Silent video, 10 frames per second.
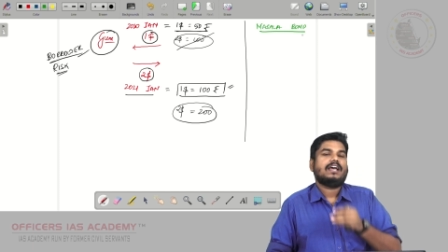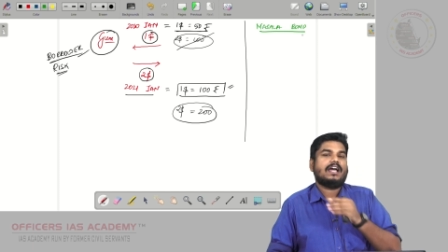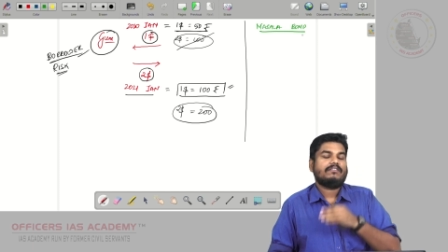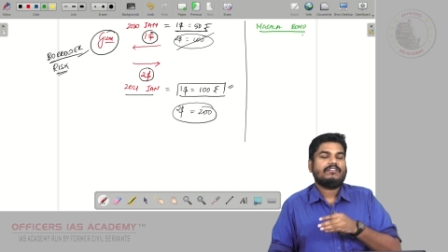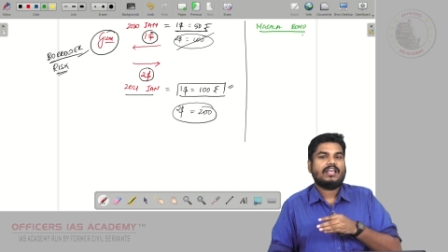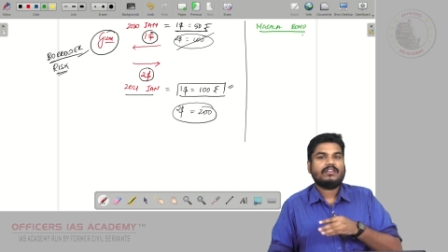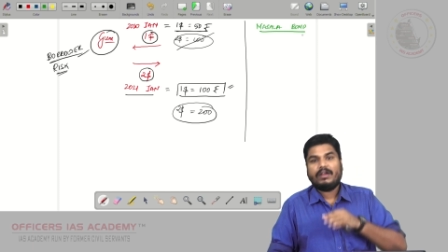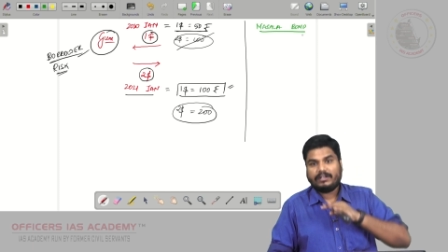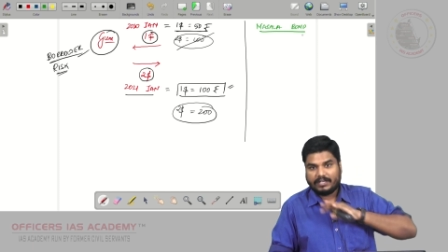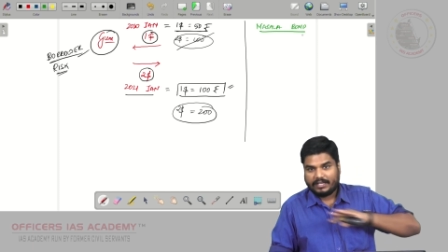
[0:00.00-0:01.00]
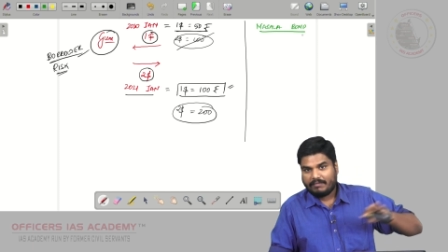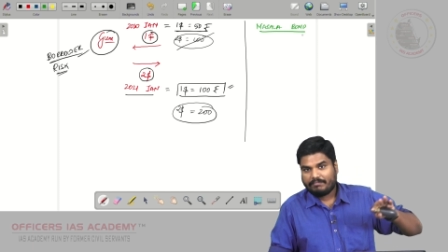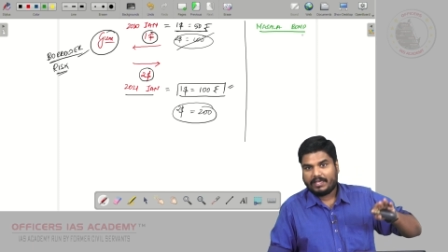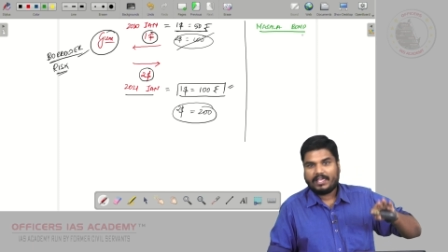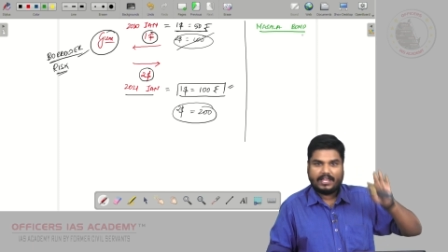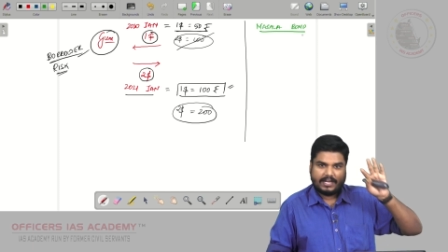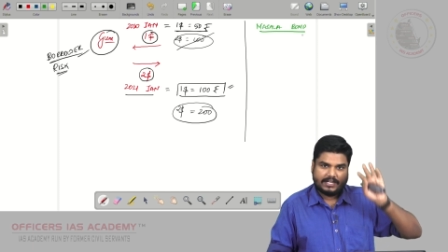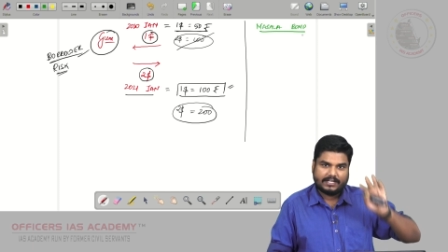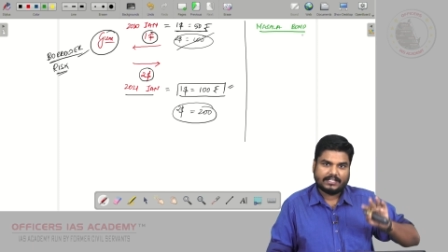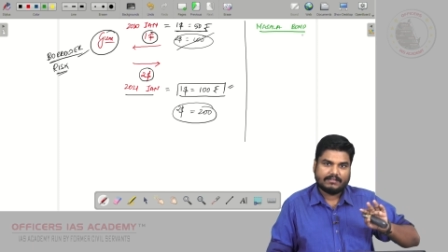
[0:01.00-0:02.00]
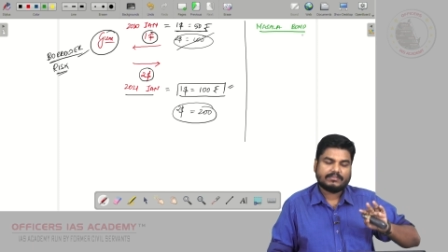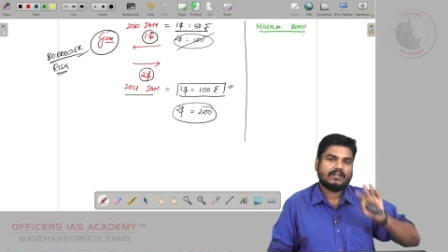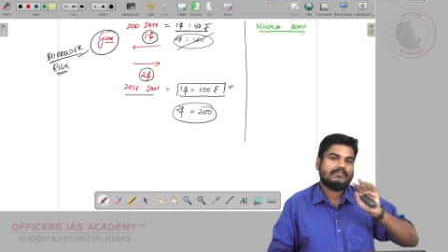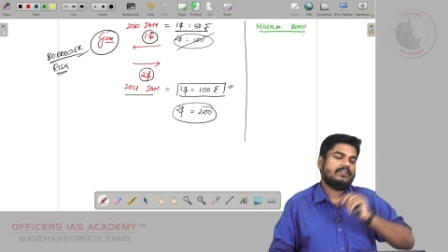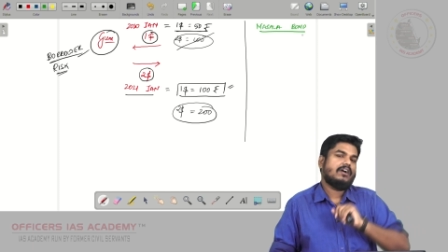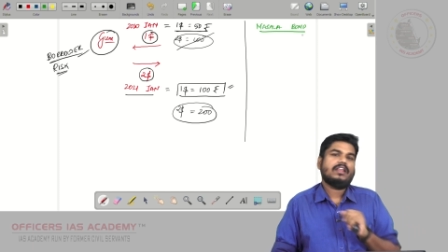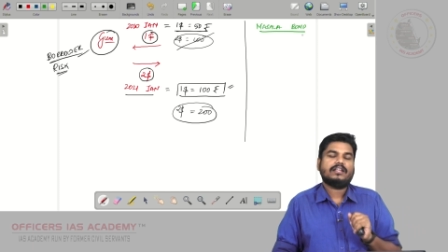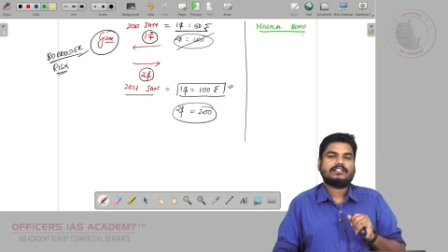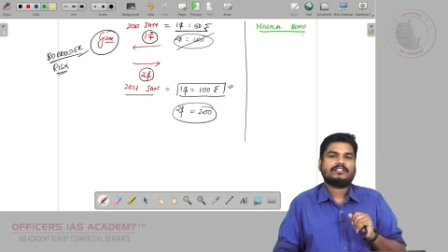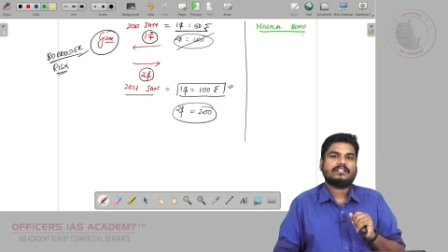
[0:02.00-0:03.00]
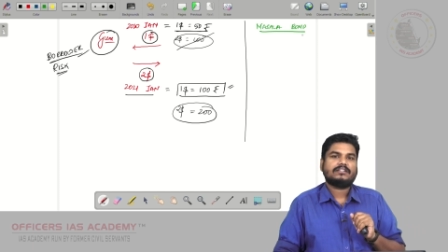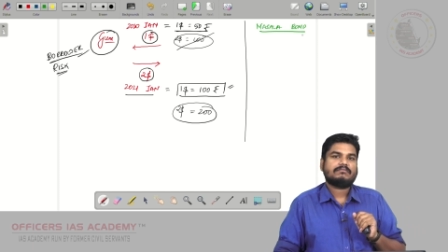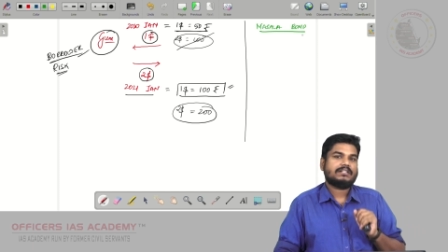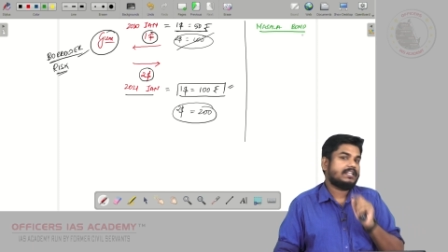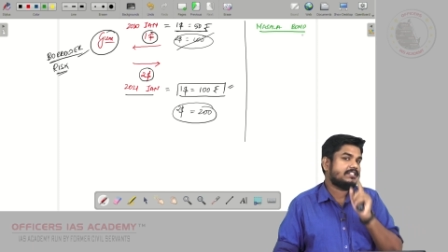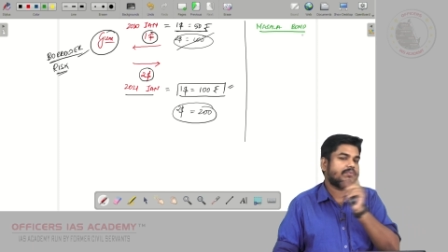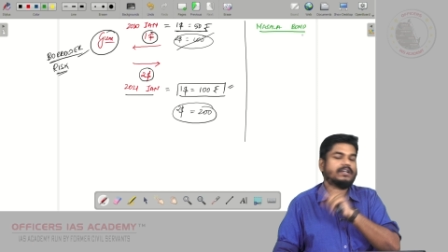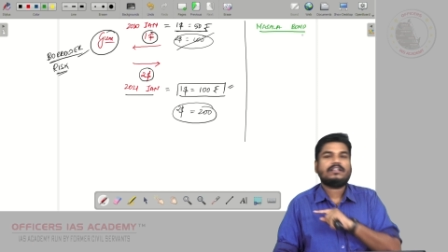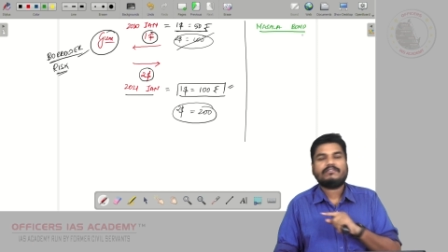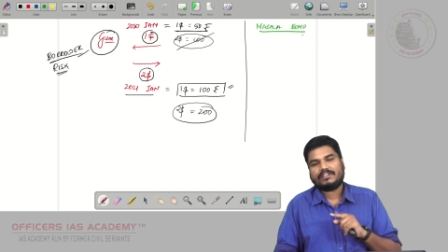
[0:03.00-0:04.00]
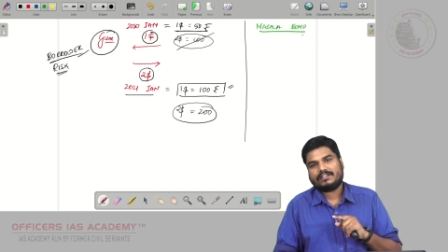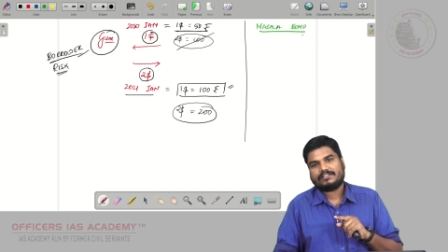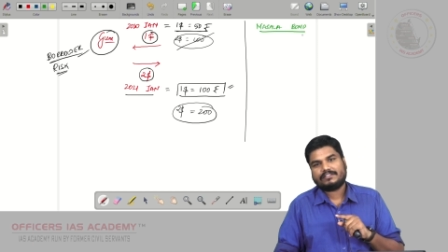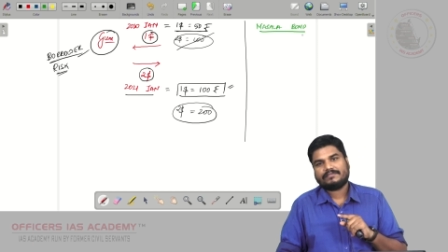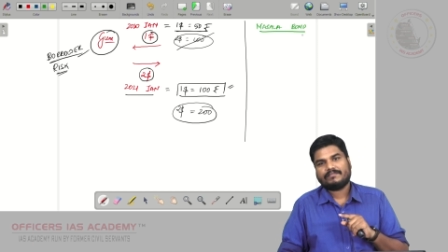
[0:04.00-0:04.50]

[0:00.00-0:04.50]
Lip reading: and we are going to repay in terms of dollars. But there is one difference.